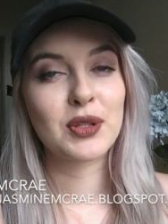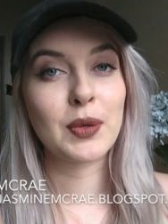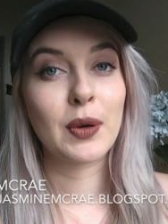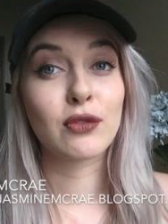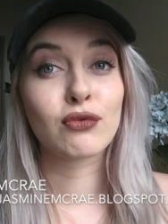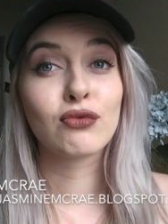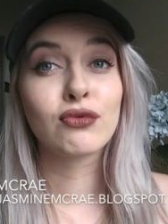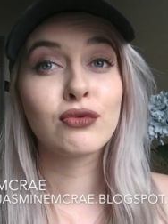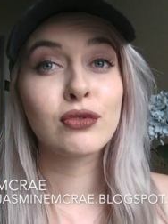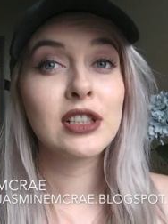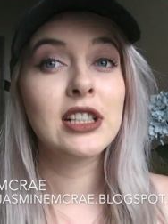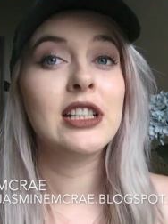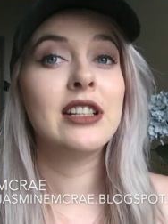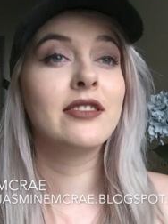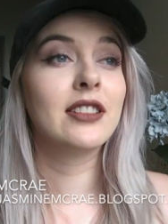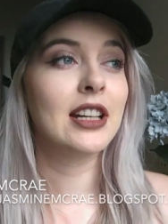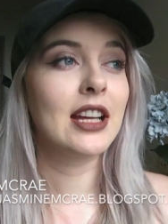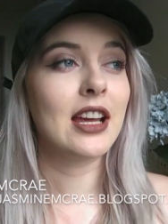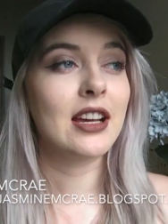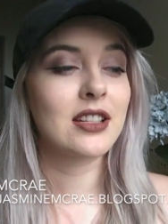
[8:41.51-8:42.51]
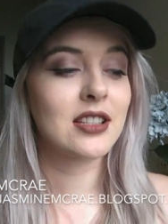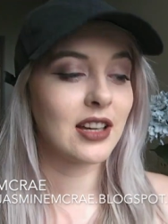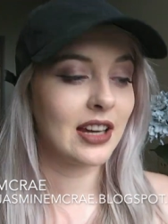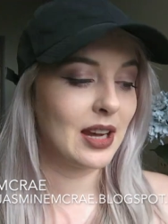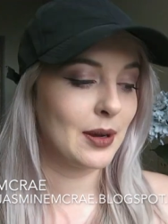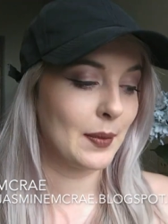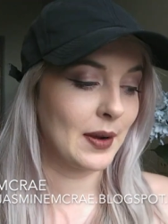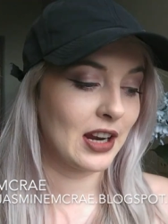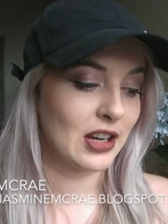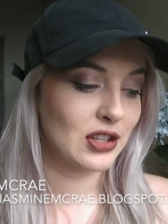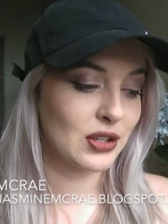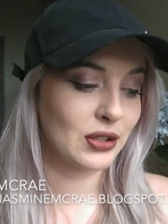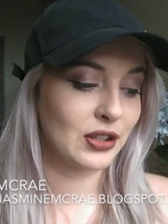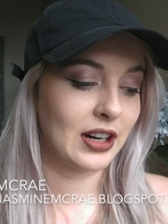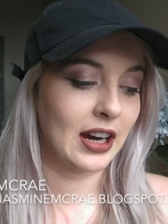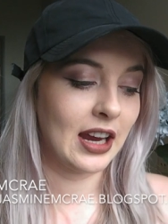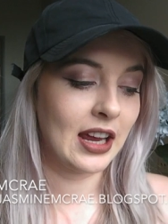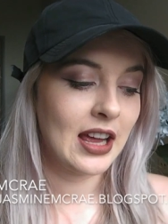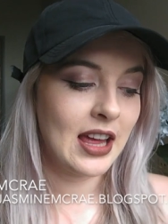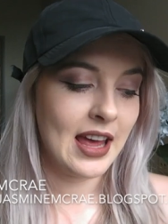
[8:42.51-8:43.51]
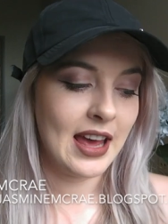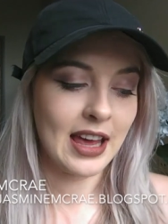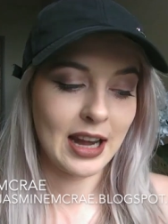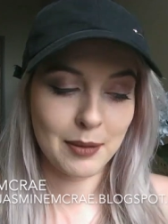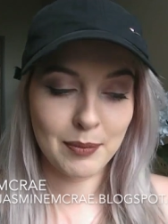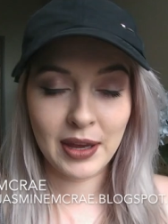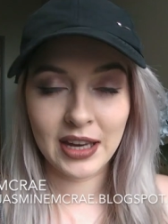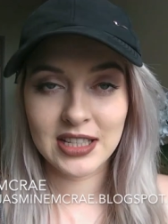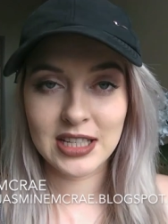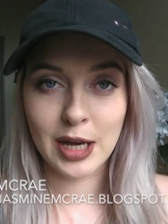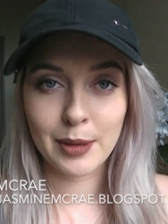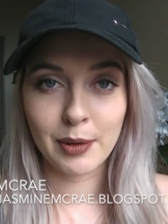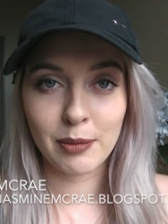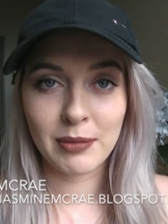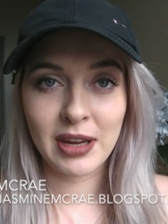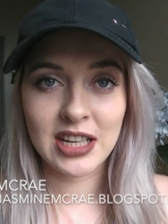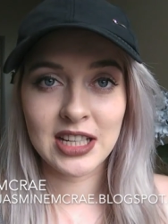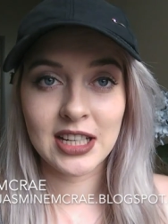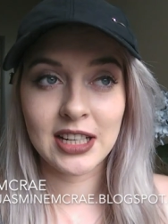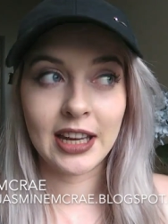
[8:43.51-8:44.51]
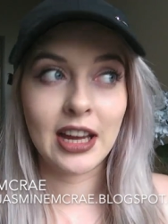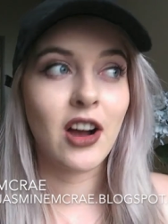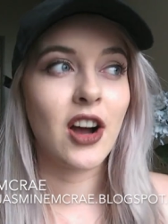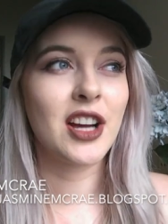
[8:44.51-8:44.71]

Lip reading: so I was really, really excited when I saw it, and I picked it up immediately.